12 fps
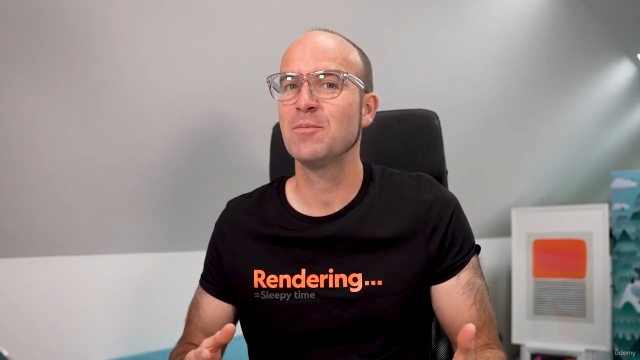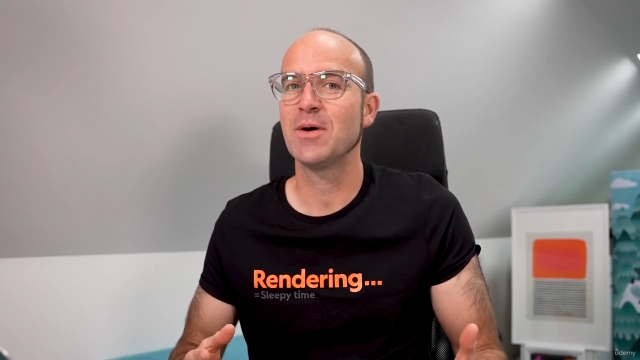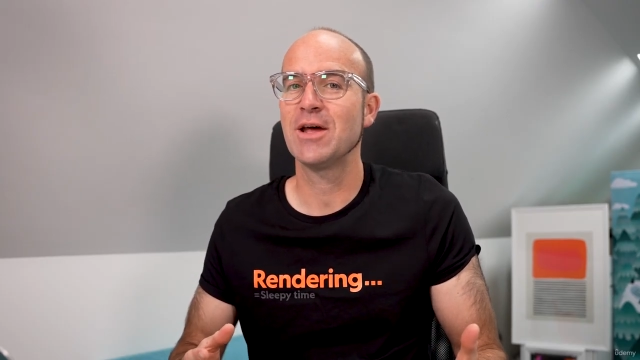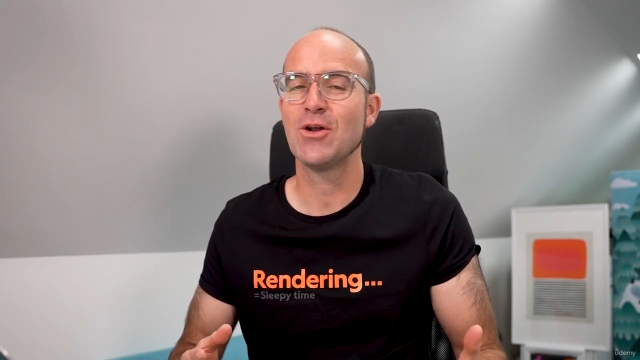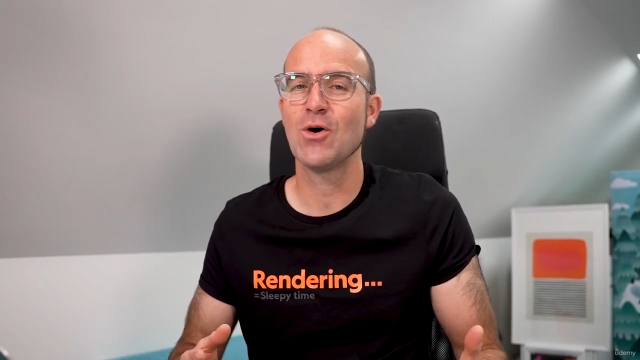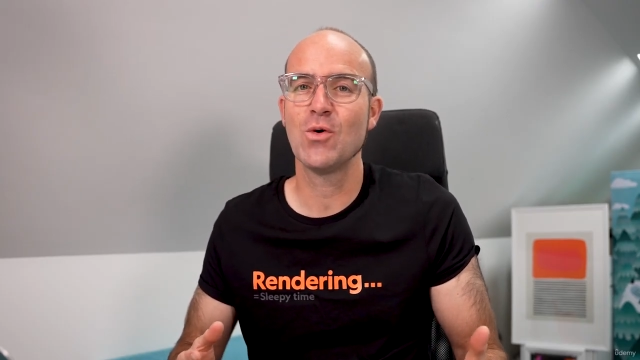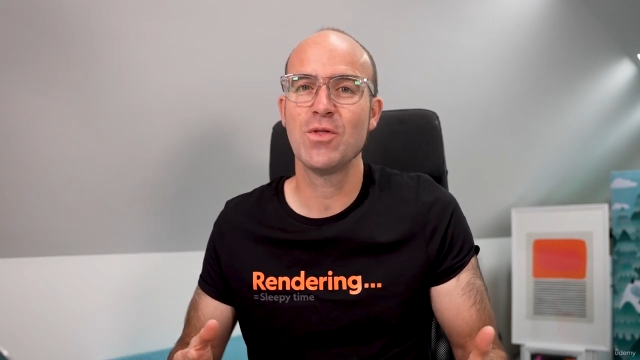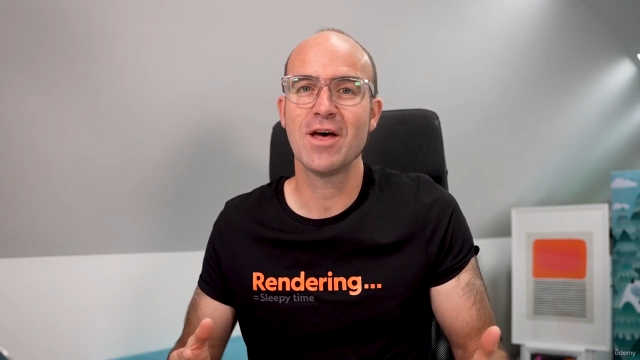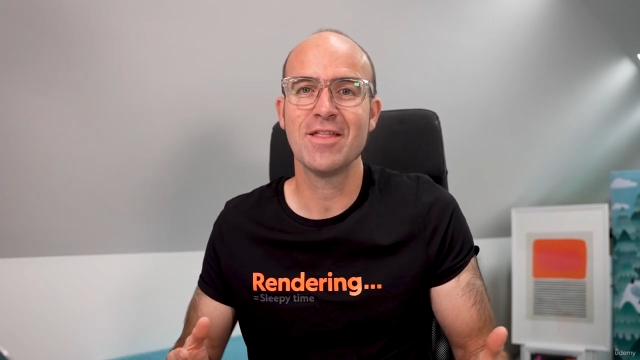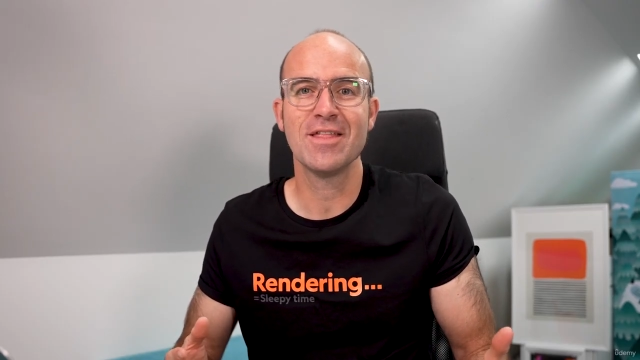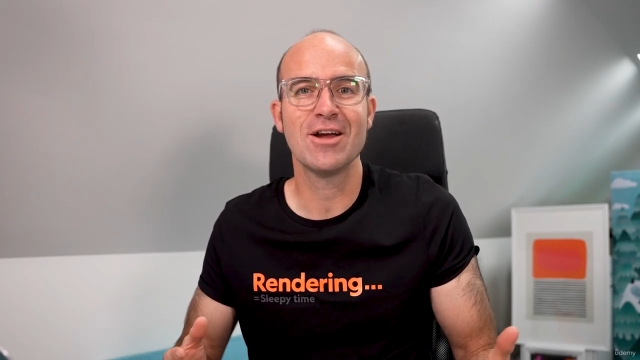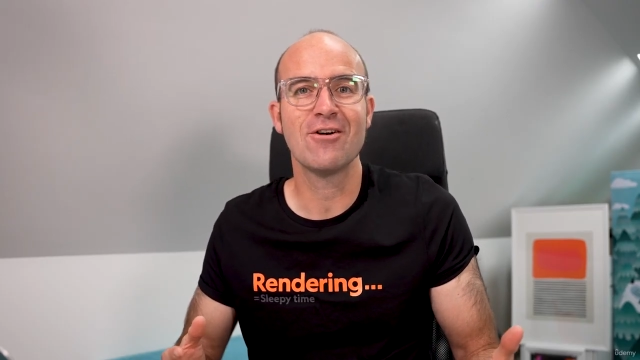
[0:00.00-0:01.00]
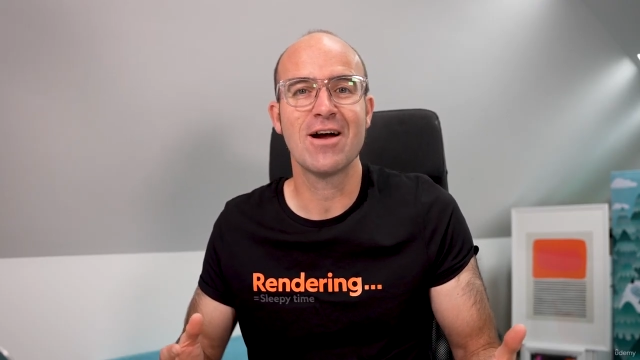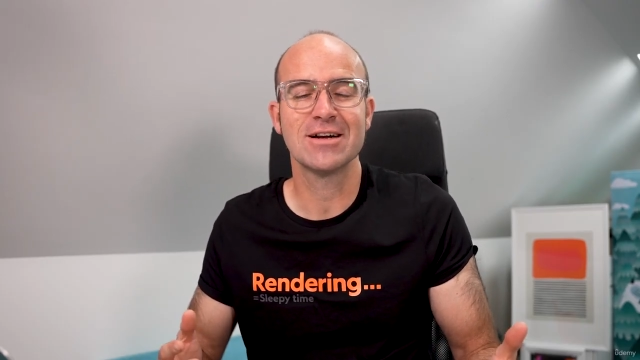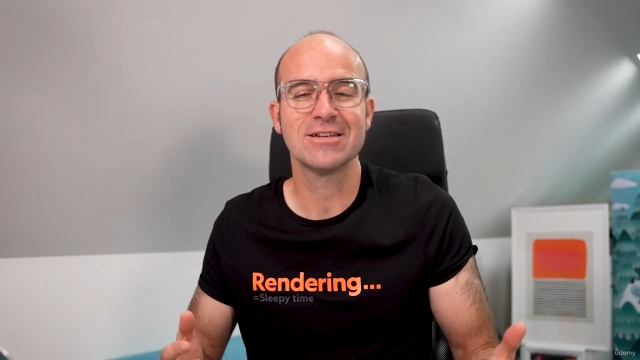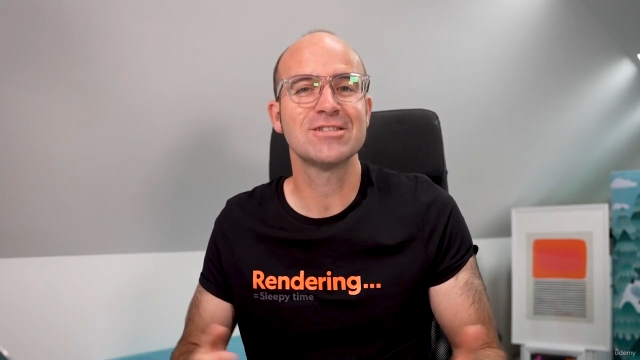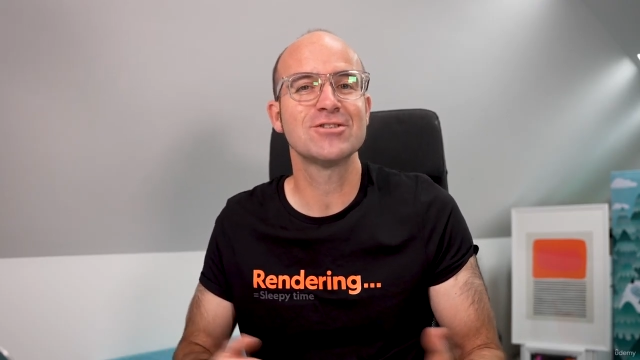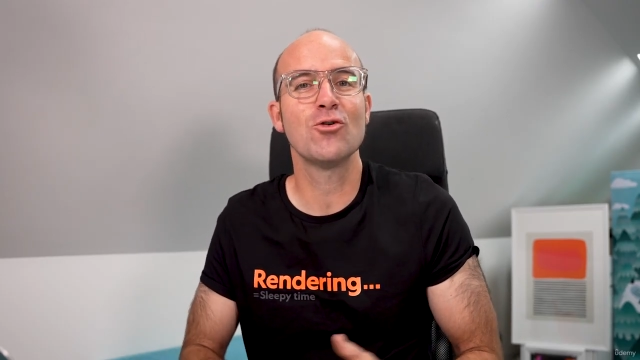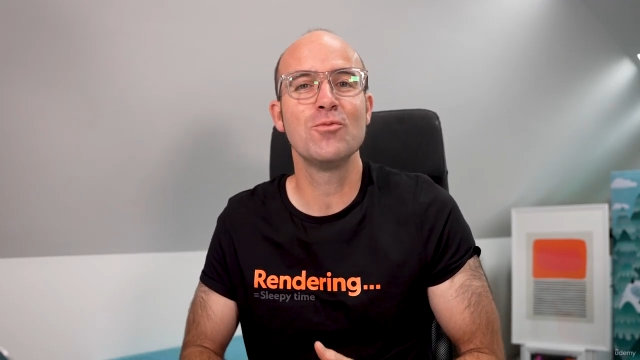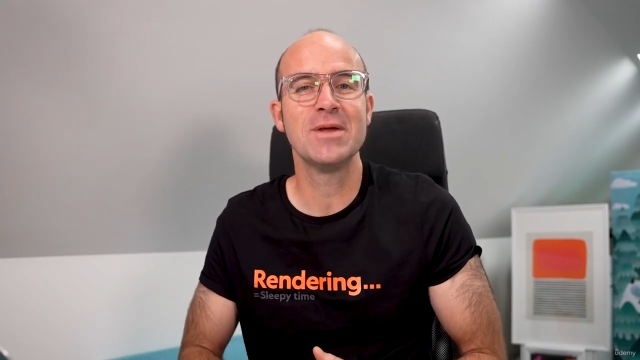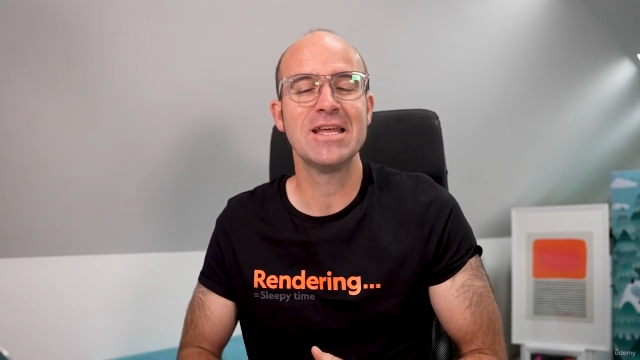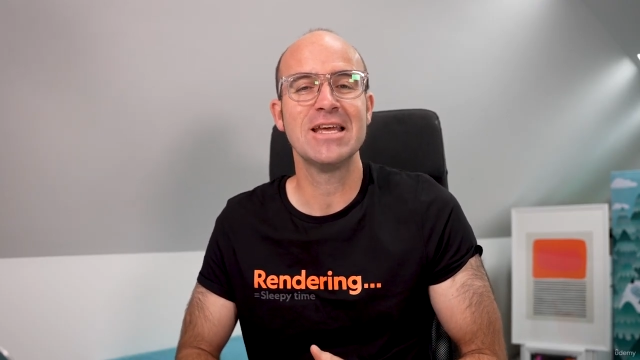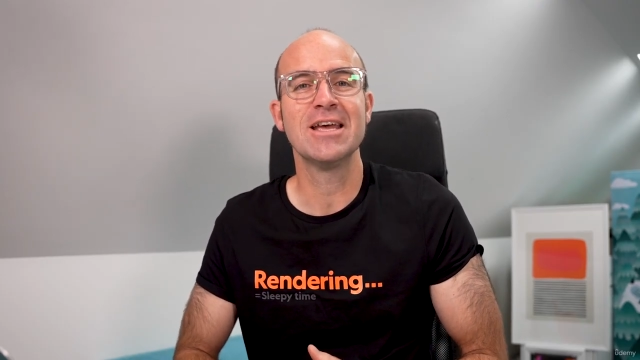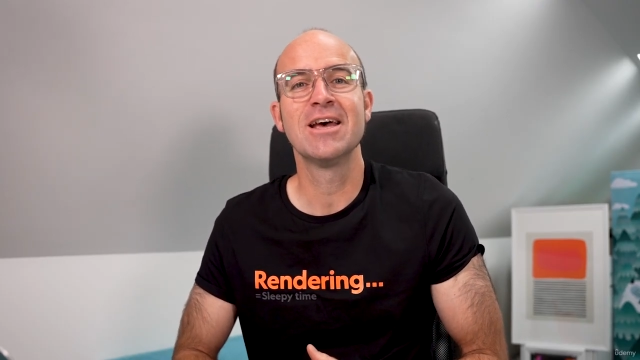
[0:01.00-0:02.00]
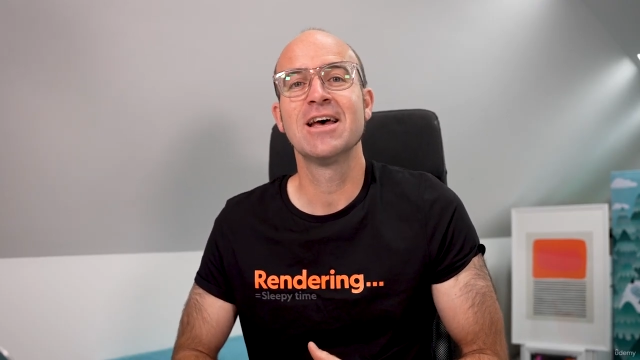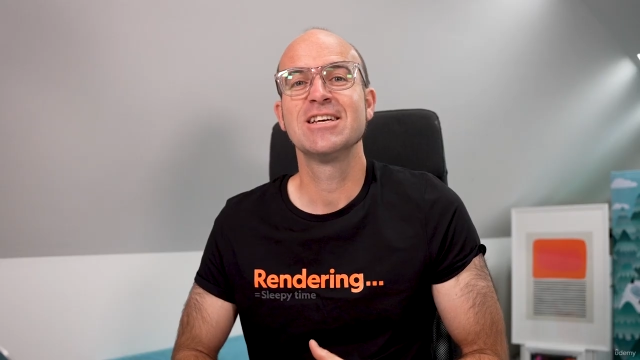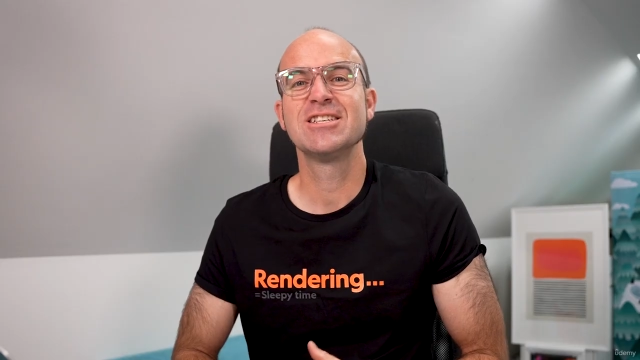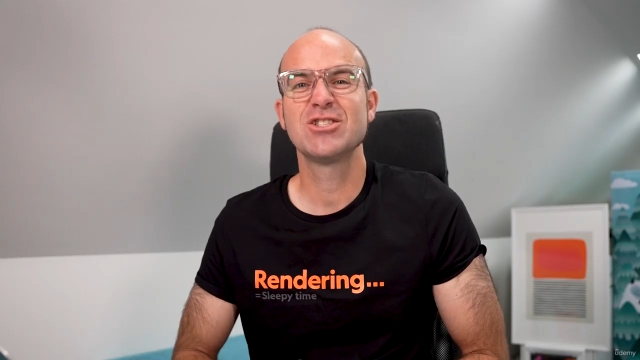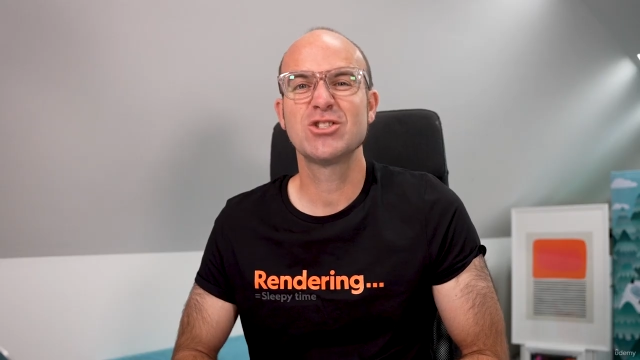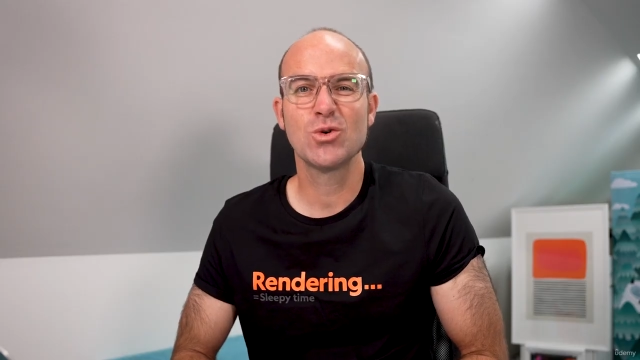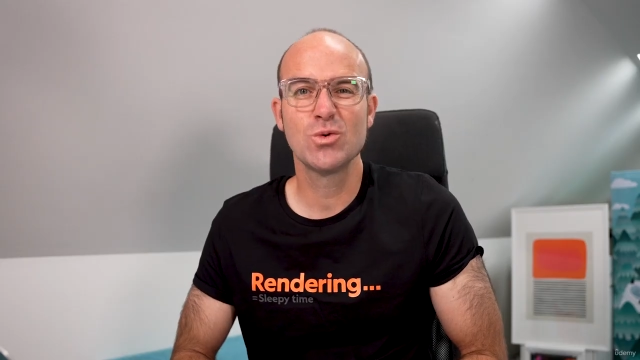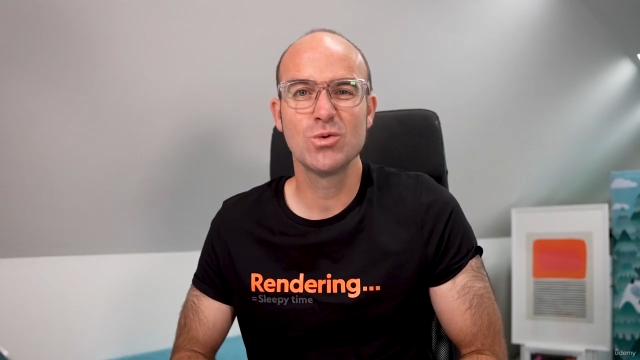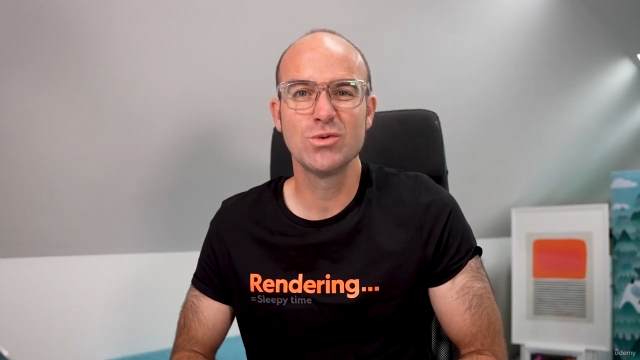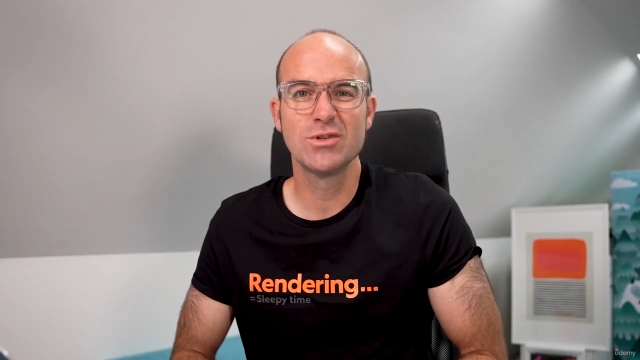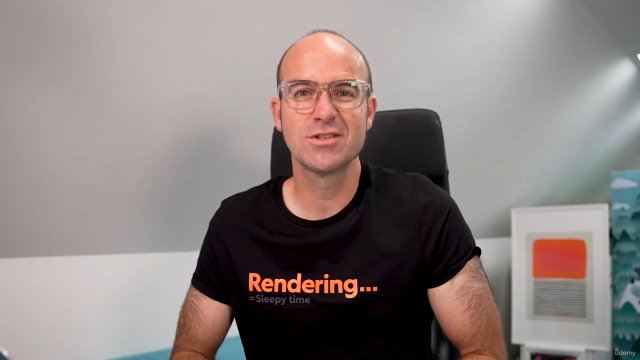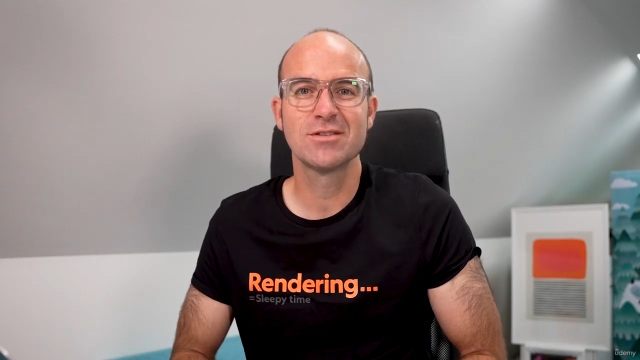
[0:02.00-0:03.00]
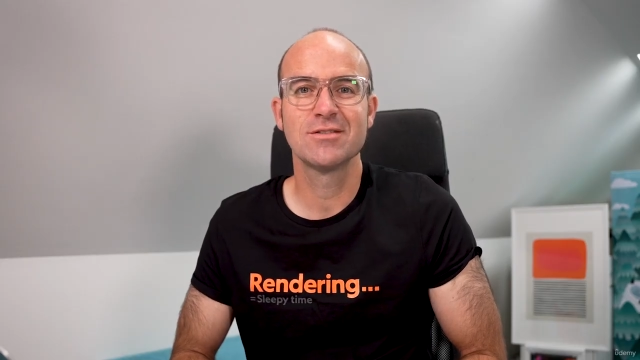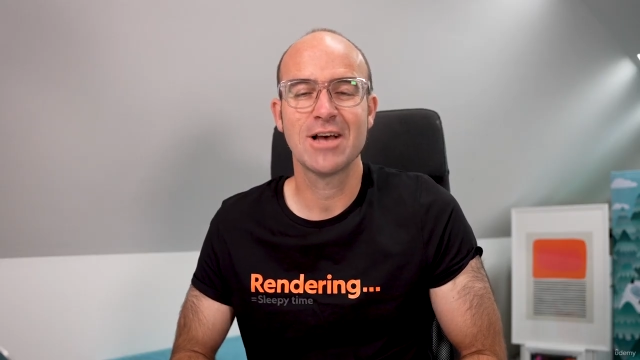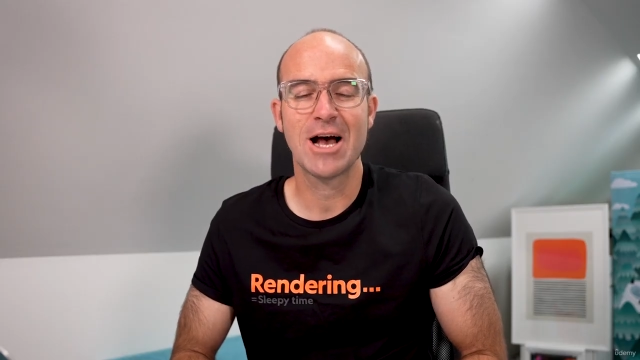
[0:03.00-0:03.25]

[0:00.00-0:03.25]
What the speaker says: but know that there are so many tools,